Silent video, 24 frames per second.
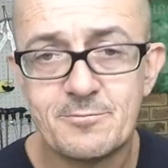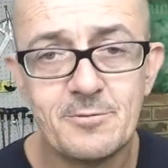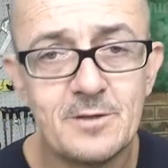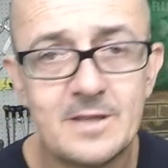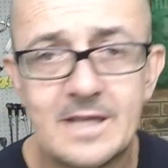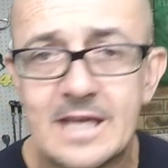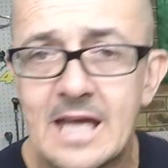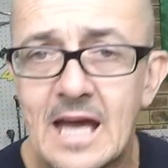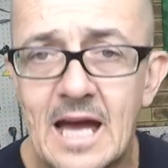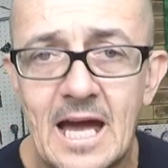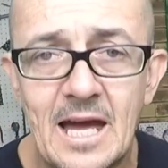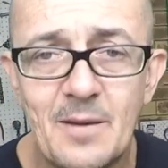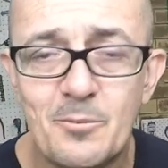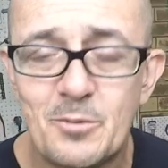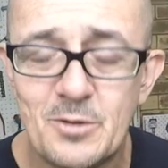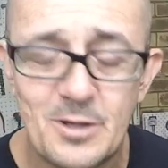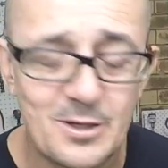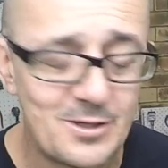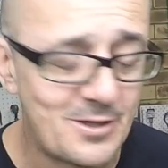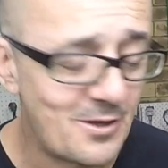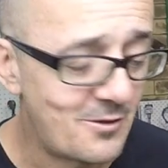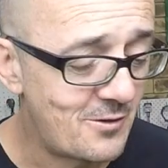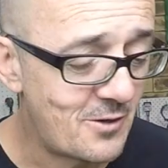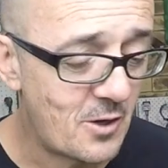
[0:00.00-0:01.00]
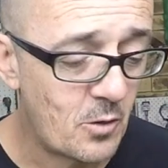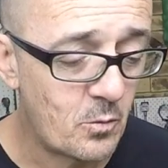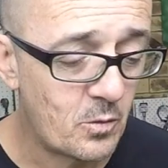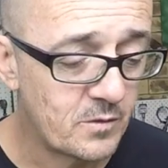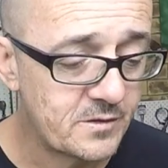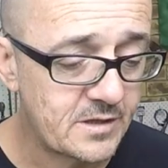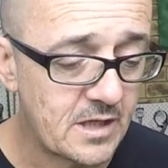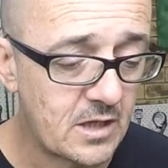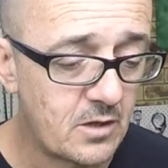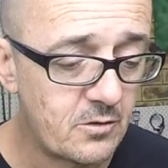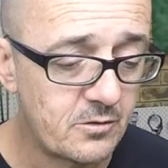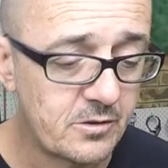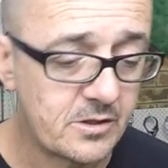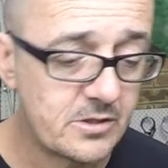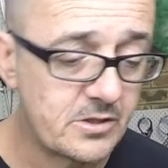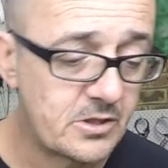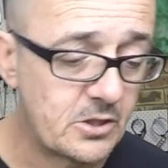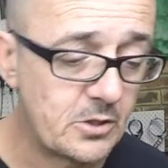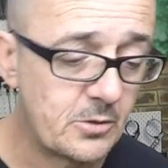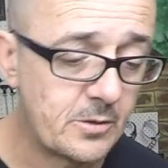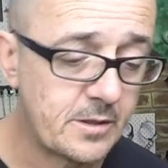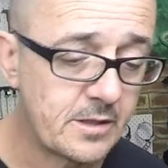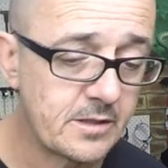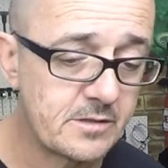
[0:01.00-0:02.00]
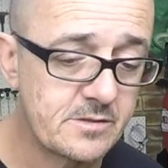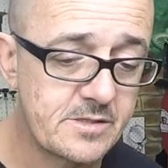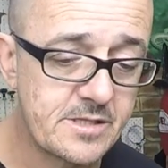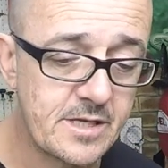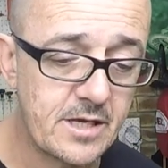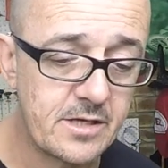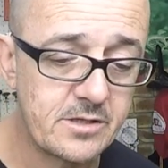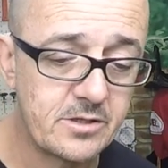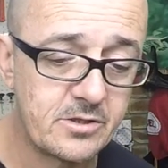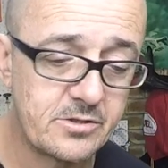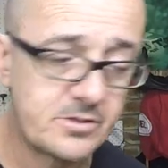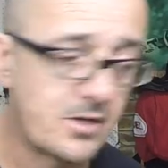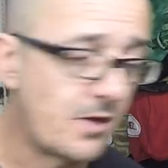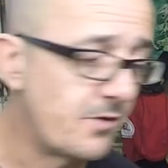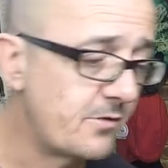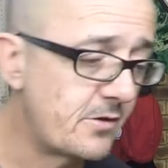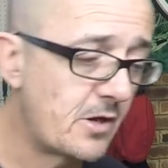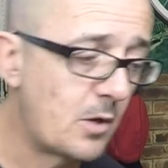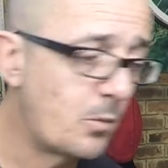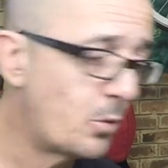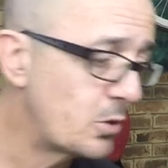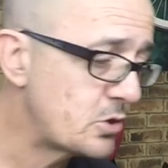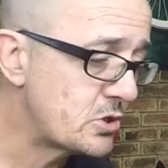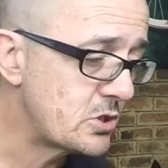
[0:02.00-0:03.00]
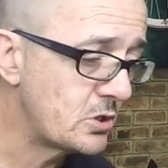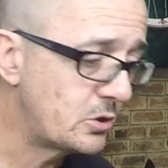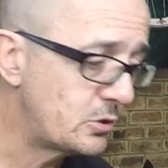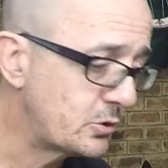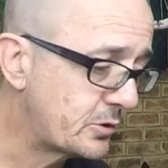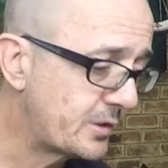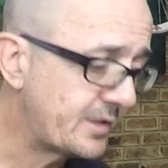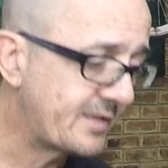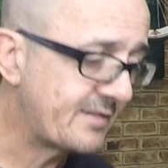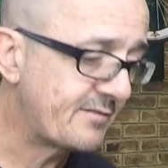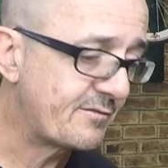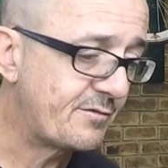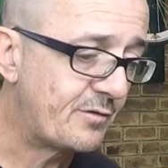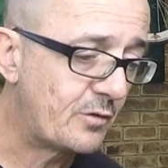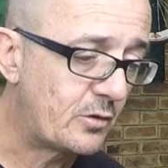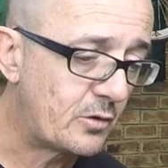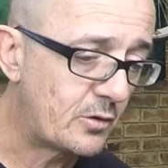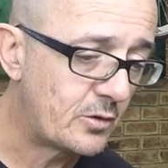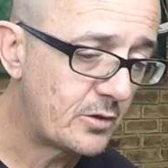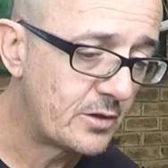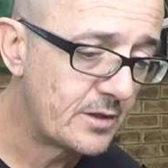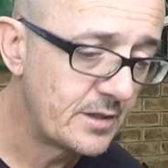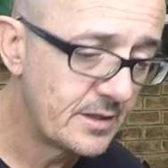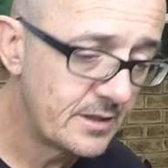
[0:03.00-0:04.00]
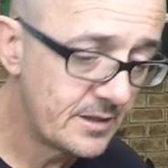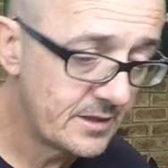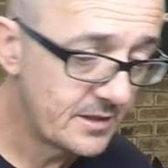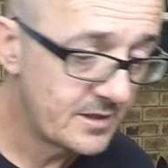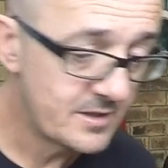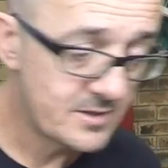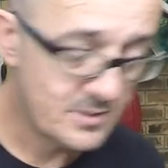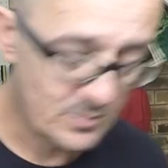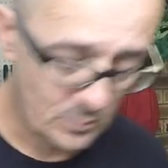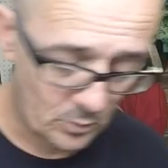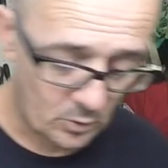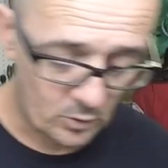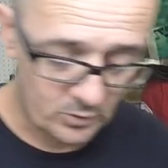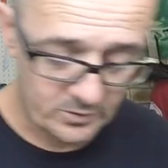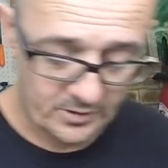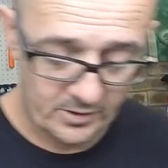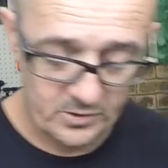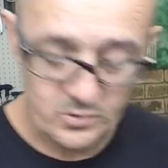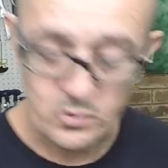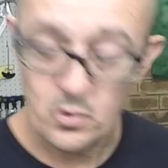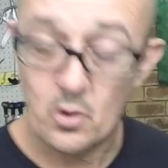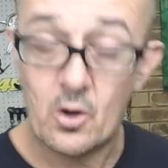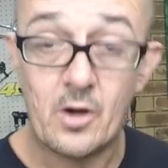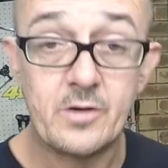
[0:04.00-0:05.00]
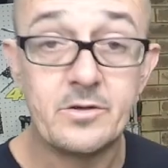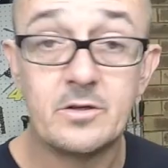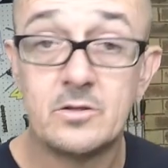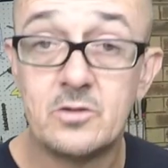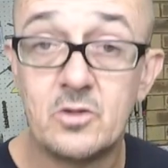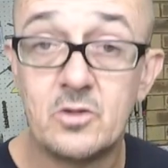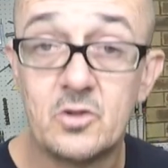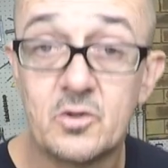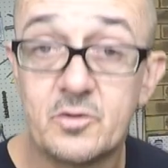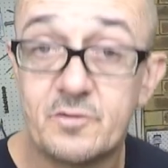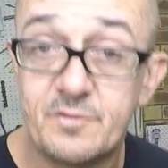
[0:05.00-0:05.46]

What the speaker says: really hard when you don't know what the hell you're doing, so you don't know what you're looking for. So all you're trying to look